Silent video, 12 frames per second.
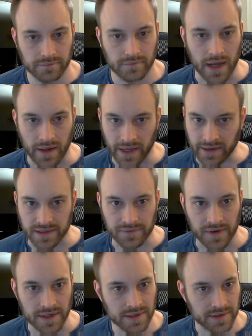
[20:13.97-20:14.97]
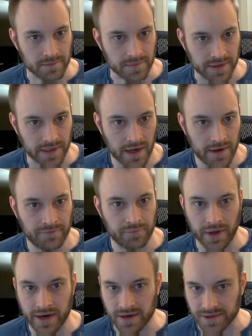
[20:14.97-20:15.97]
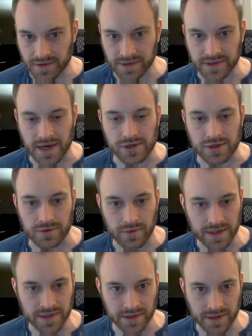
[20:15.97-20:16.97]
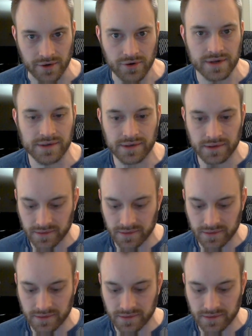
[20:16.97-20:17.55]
I like this. Facing some tough players this session. twenty-six hundreds.